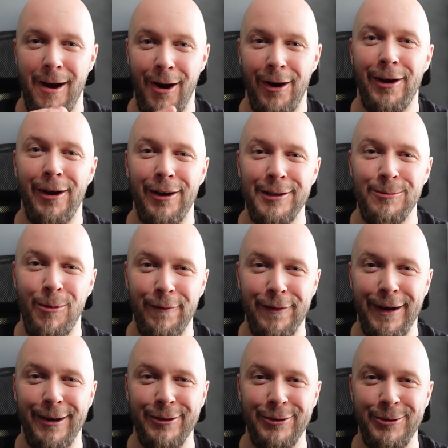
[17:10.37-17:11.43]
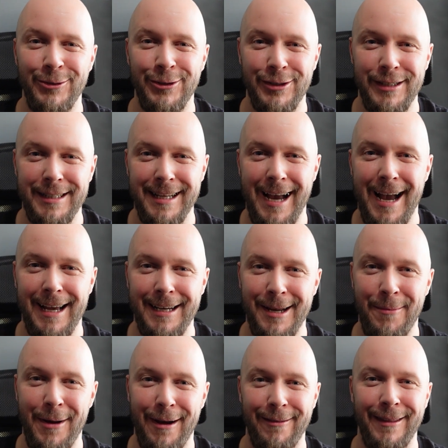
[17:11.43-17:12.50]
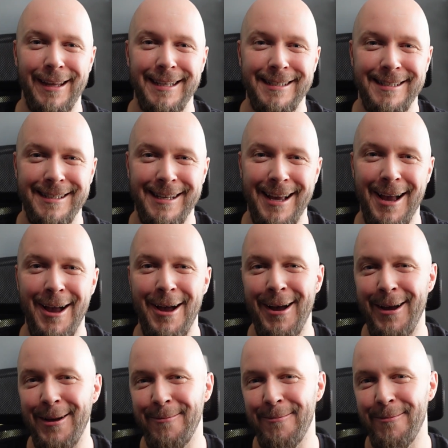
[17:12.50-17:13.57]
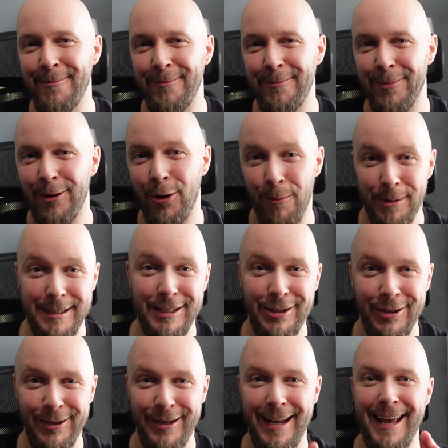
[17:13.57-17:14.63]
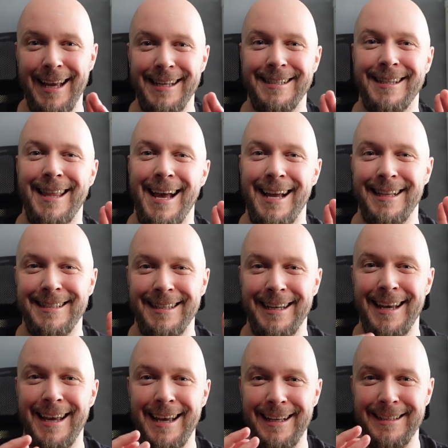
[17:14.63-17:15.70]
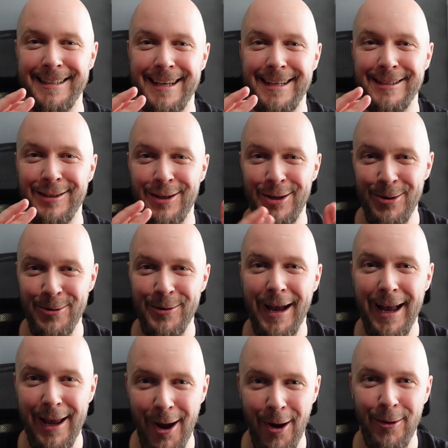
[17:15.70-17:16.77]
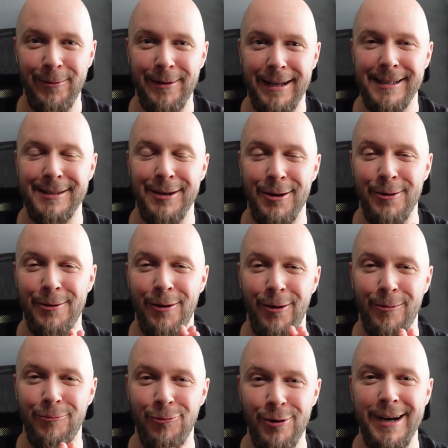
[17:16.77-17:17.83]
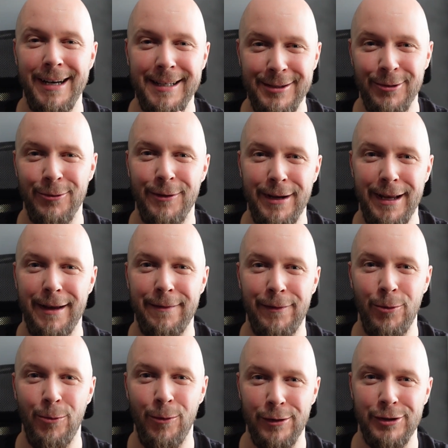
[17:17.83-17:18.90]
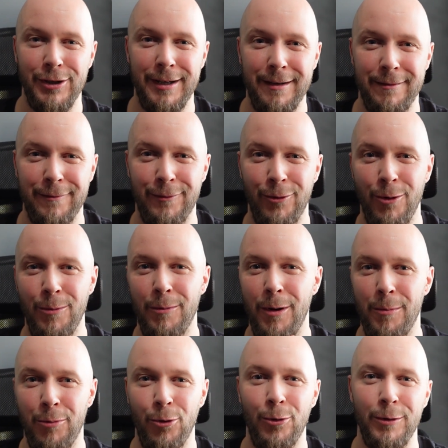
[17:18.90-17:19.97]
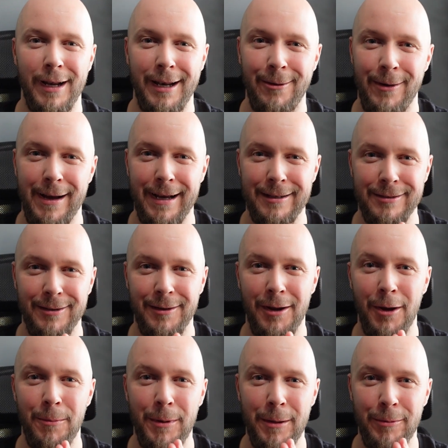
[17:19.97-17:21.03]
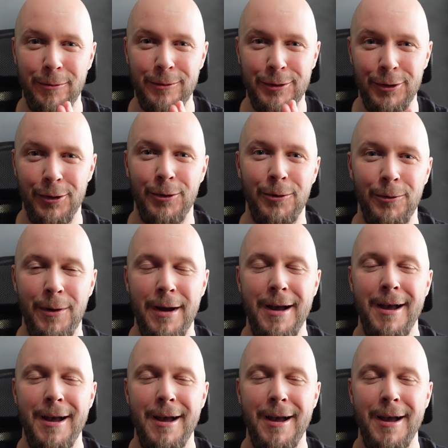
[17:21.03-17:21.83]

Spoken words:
Hi guys, one thing I do just need to add about this competition is that it is UK only, so I'm really sorry if you're watching from abroad anywhere, because I know people do,